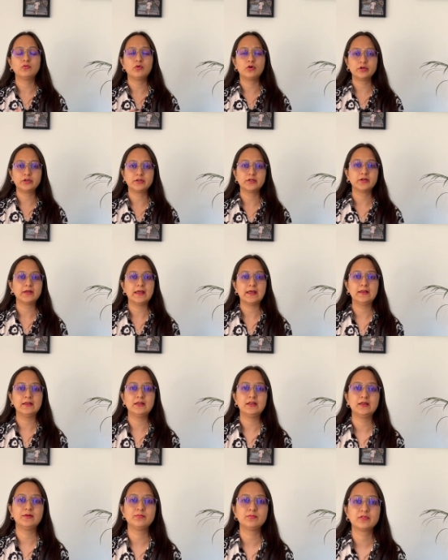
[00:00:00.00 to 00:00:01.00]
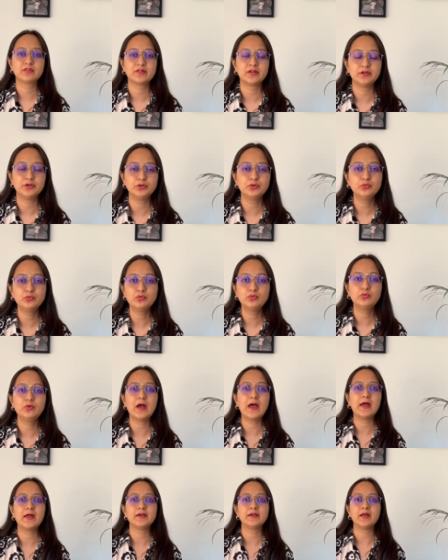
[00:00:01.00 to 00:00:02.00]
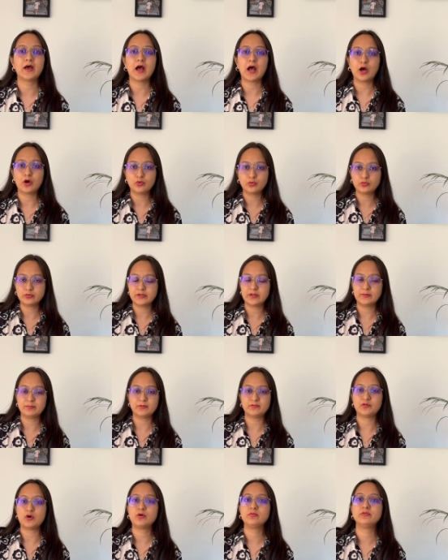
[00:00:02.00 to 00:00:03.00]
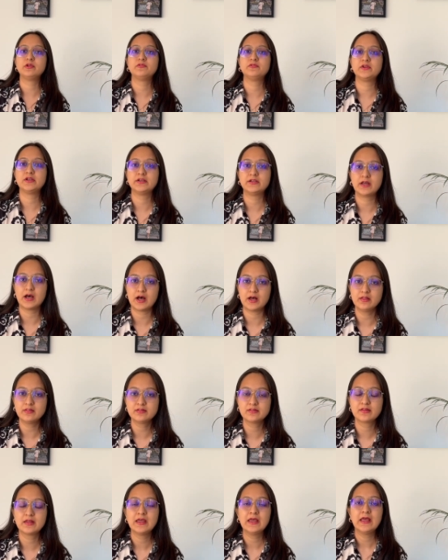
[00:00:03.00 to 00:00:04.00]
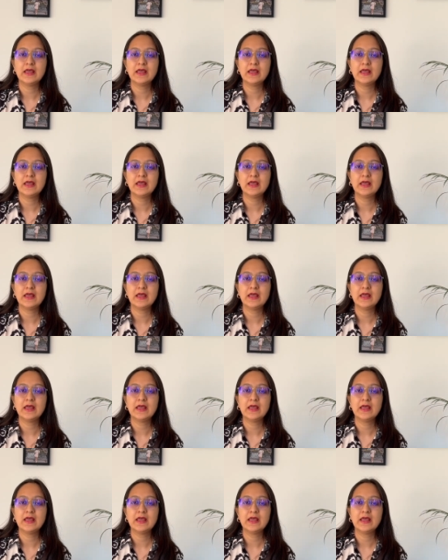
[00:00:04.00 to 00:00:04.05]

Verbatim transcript: what LLMs can do and how they perform different tasks,